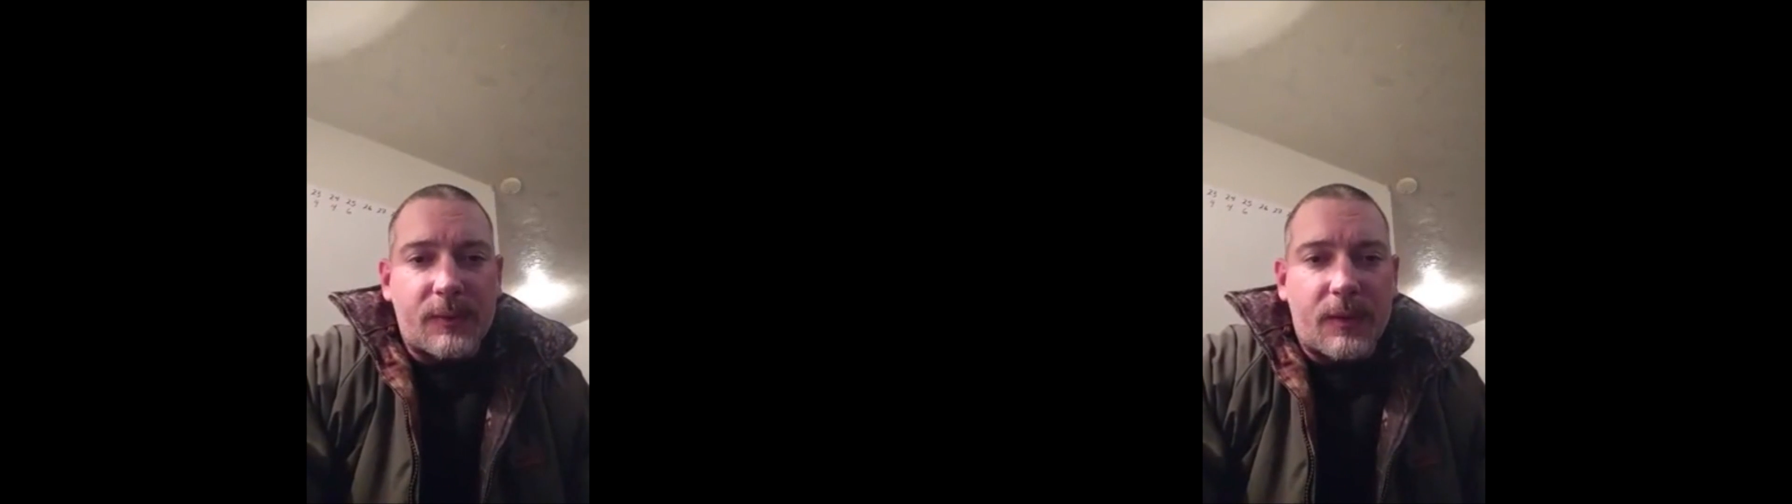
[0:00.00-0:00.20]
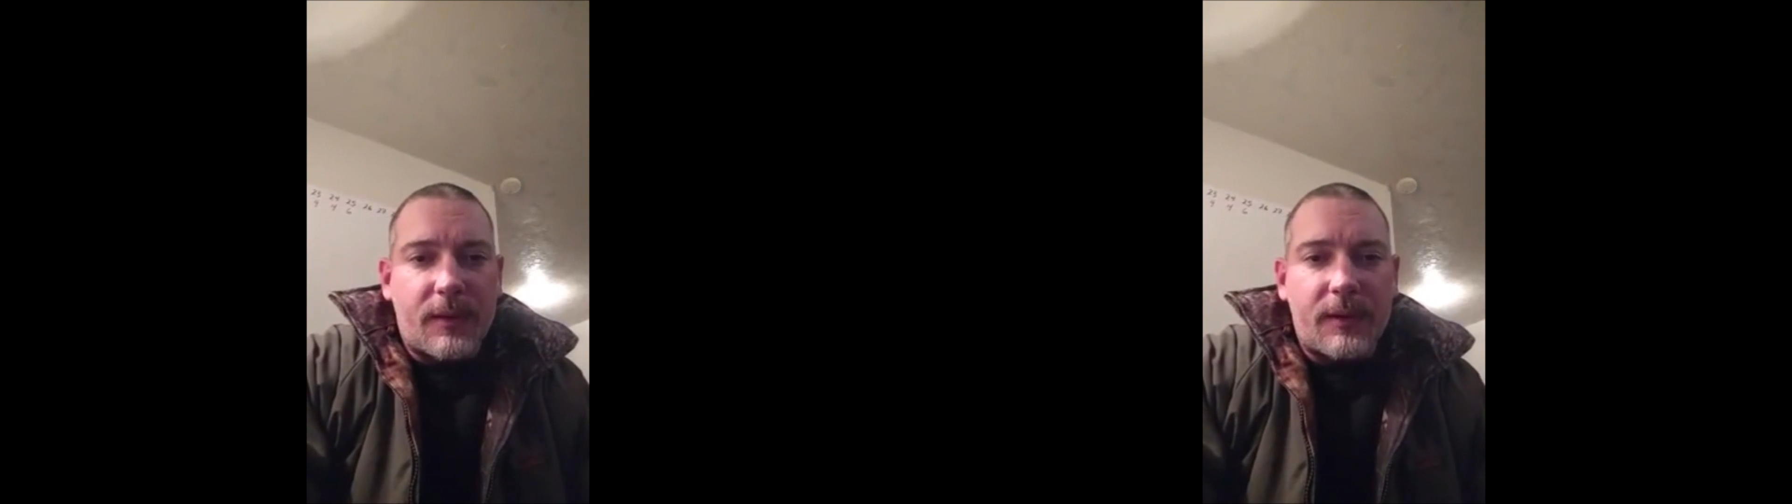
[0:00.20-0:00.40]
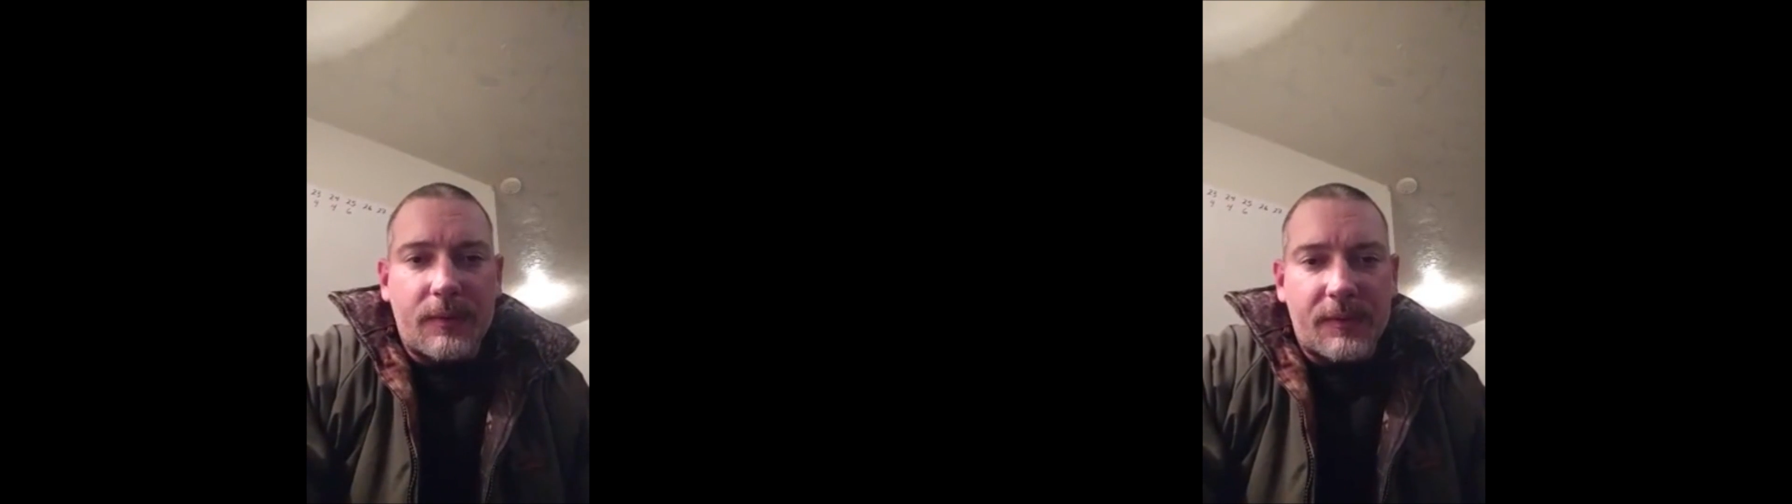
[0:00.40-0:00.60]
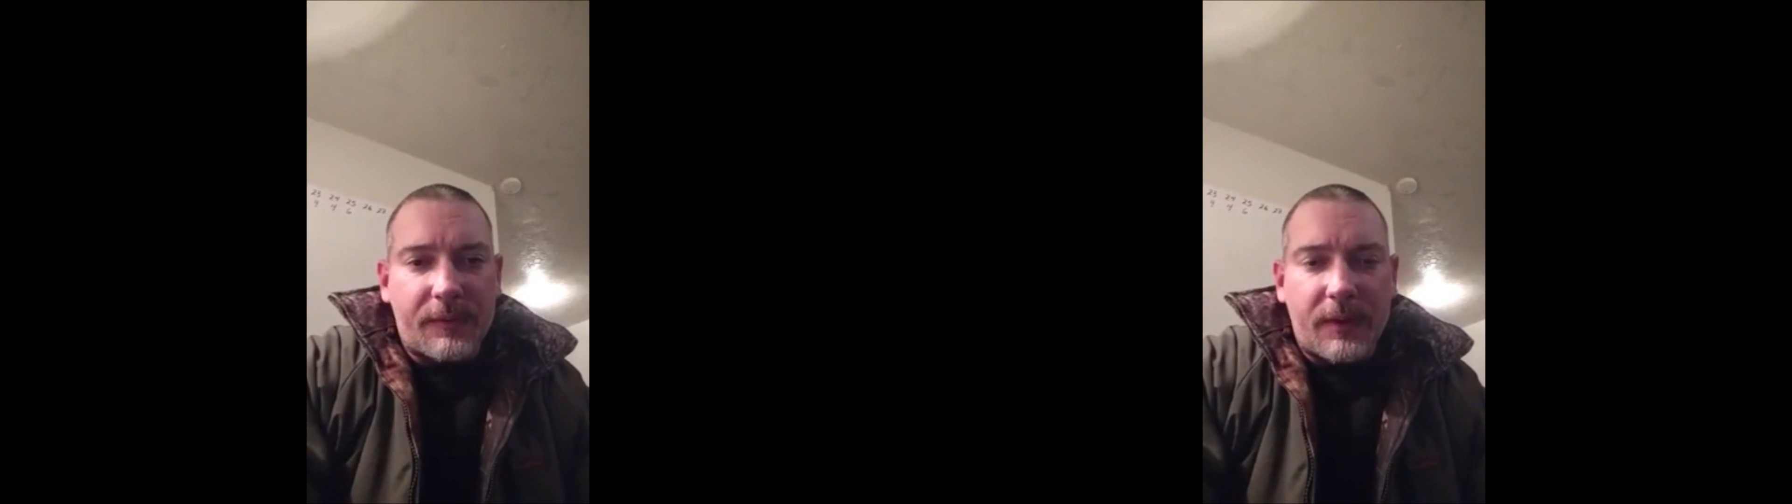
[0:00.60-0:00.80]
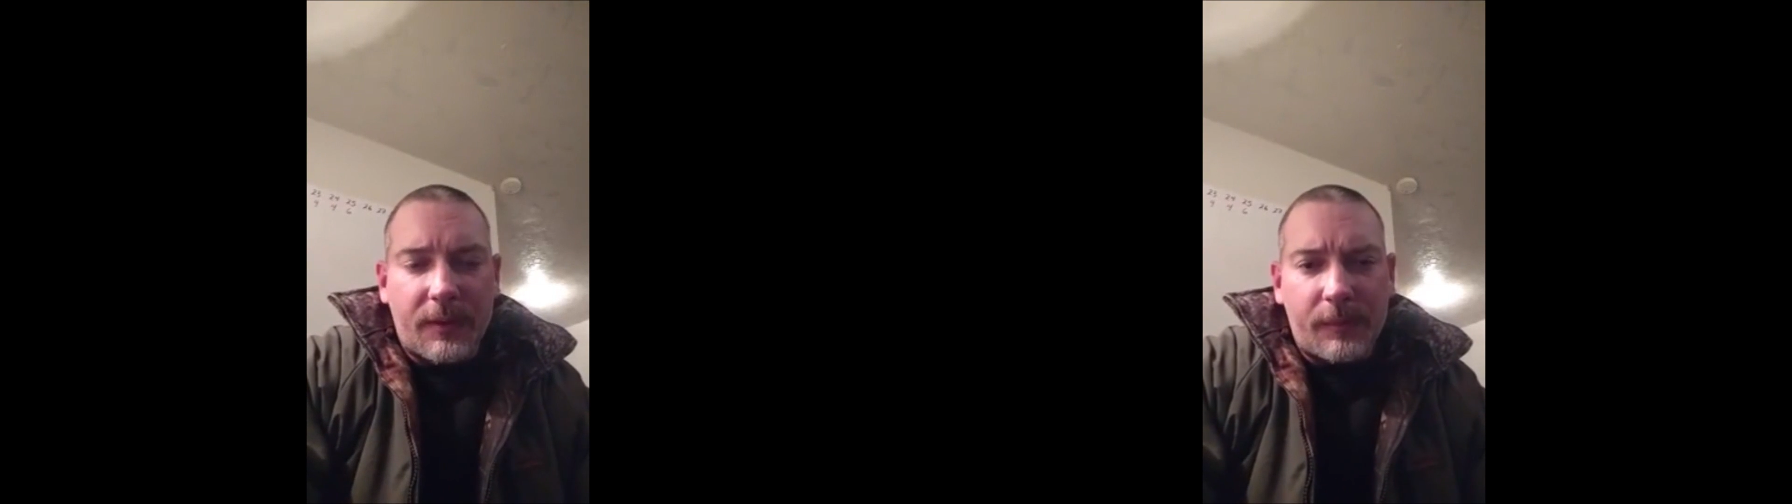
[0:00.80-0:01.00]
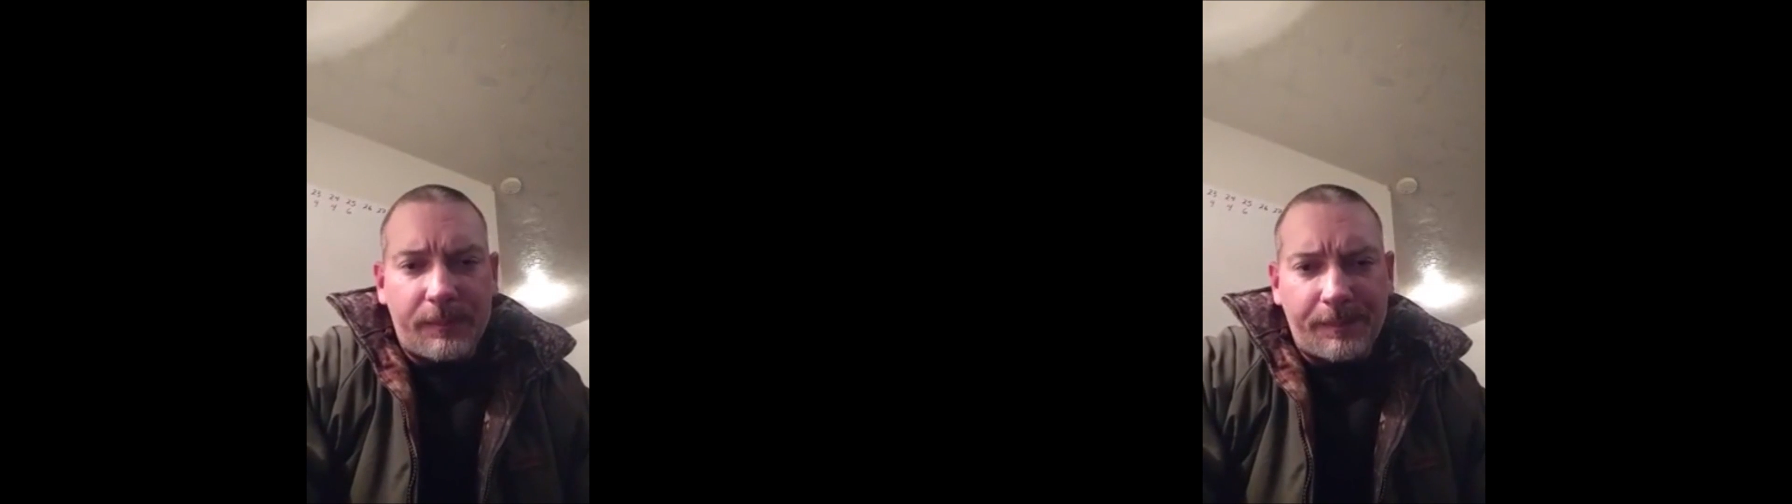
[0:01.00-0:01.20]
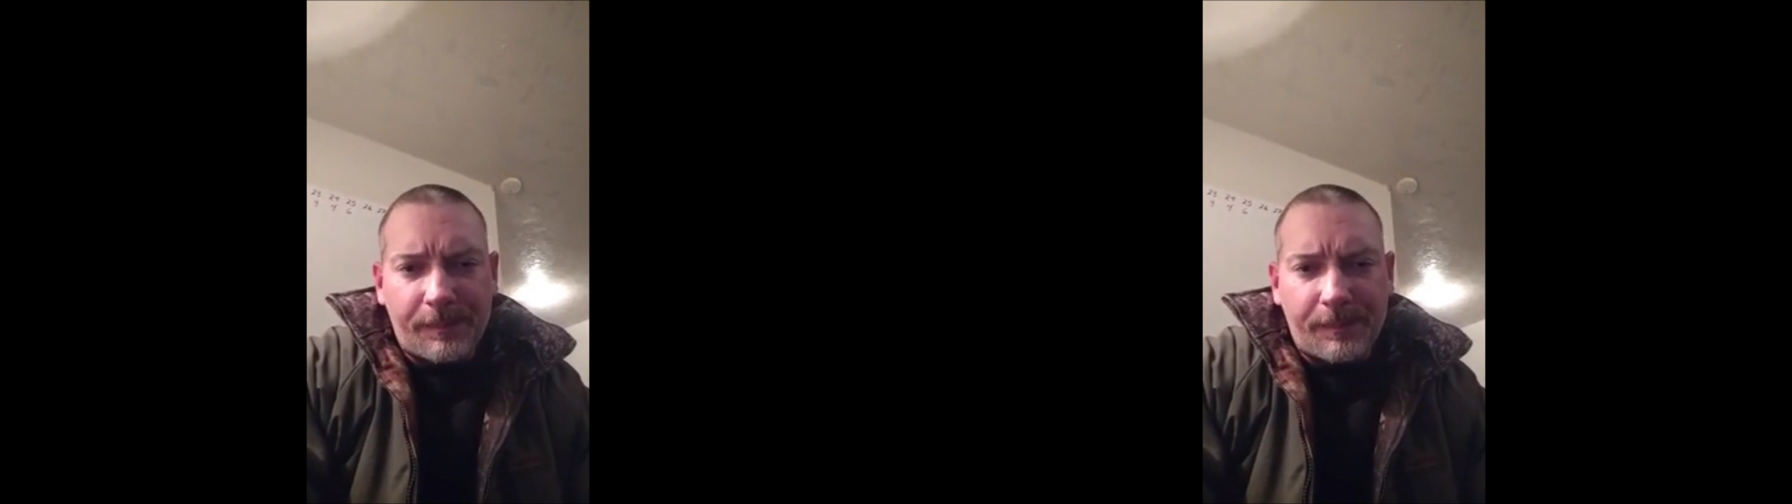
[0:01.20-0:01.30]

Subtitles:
as well go ahead and do this video.